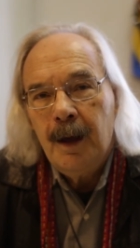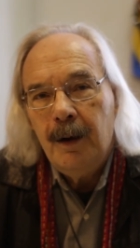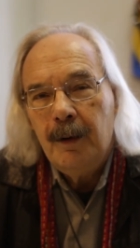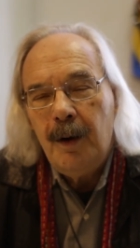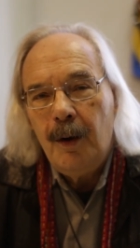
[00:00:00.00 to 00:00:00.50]

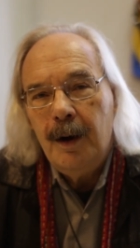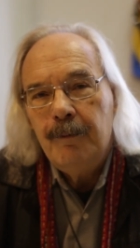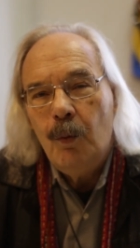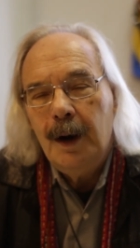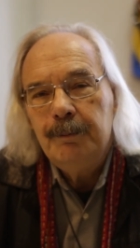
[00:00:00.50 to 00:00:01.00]
I'll
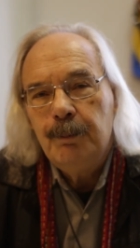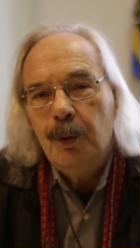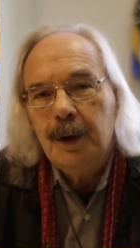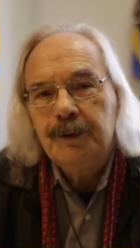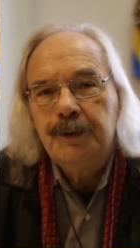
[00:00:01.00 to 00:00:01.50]
have 1
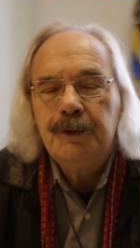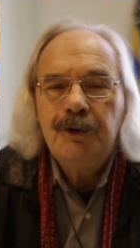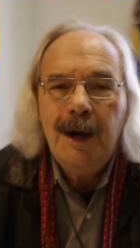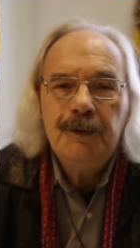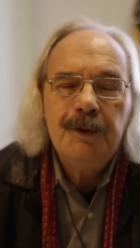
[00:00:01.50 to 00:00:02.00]
book
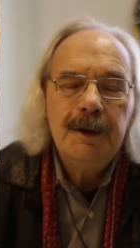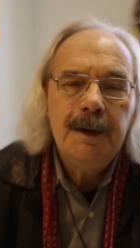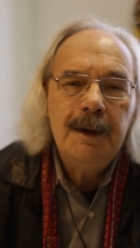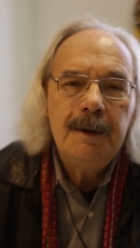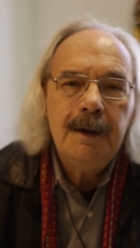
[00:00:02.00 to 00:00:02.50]
suggested
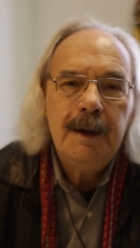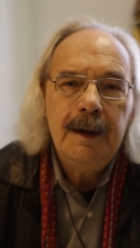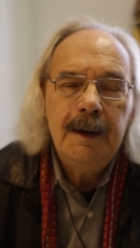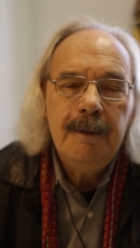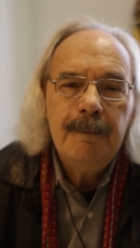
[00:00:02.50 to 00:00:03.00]
in
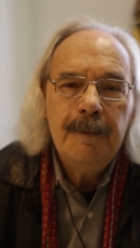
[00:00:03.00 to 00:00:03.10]
the